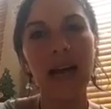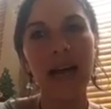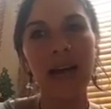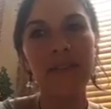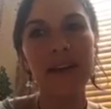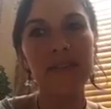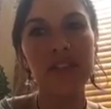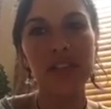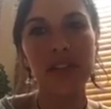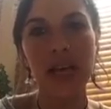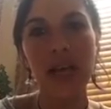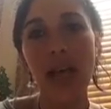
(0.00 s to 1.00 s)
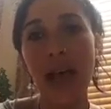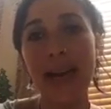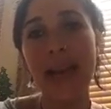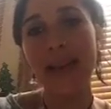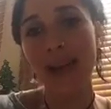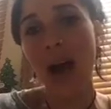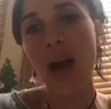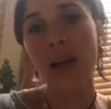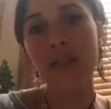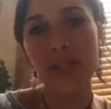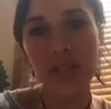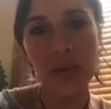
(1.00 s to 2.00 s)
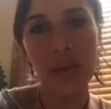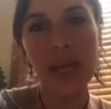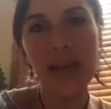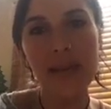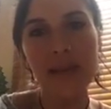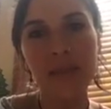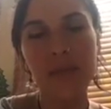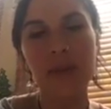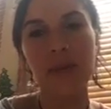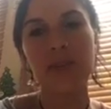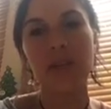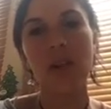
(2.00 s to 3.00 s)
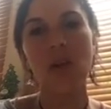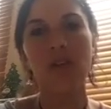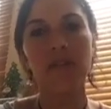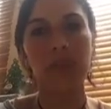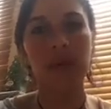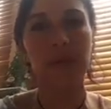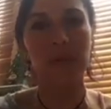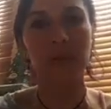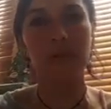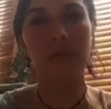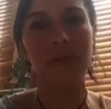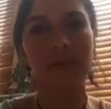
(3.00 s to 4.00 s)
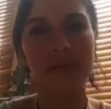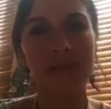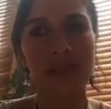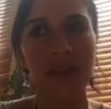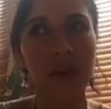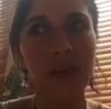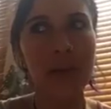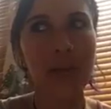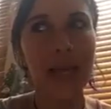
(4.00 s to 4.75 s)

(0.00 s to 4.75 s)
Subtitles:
I've never done that and I can't do it, because a lot of people do.